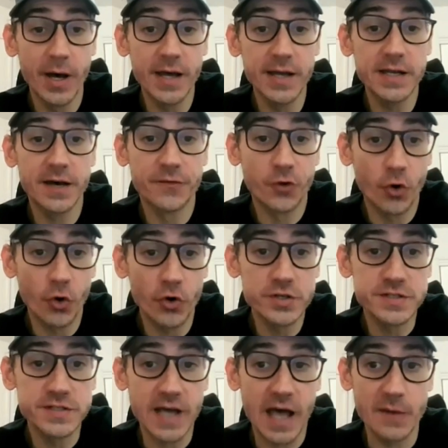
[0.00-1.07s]
But of
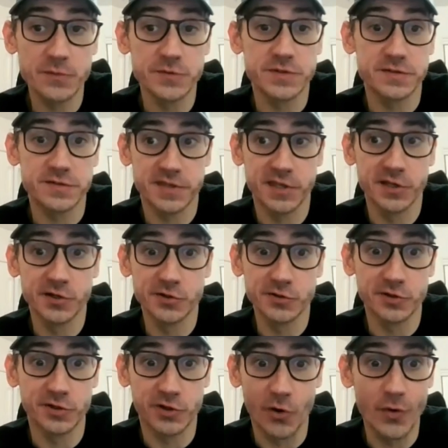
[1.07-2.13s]
course, I was
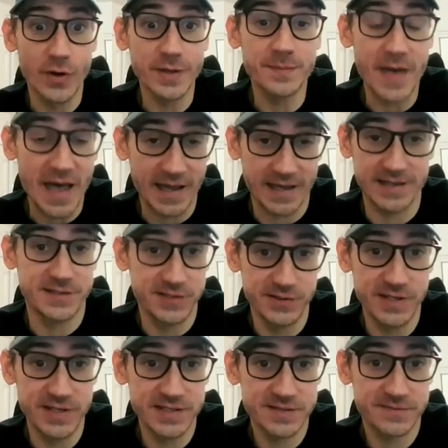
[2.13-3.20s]
still going back
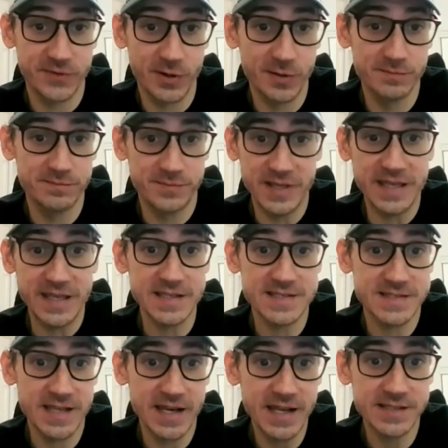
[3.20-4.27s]
into this from
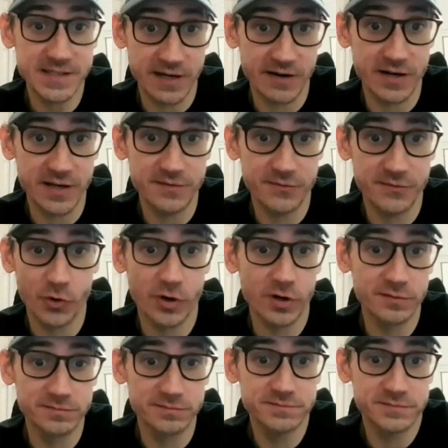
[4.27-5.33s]
being sedentary
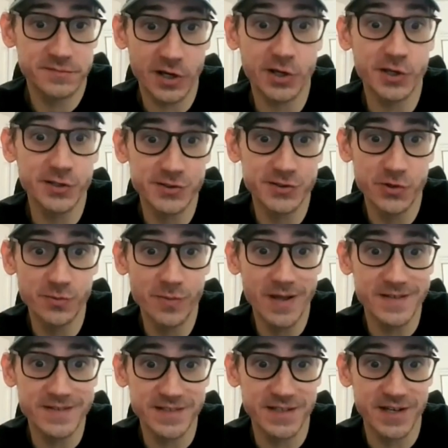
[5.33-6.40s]
for a good two
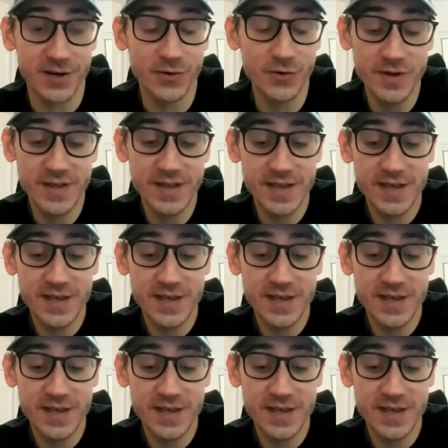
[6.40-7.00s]
months. You know,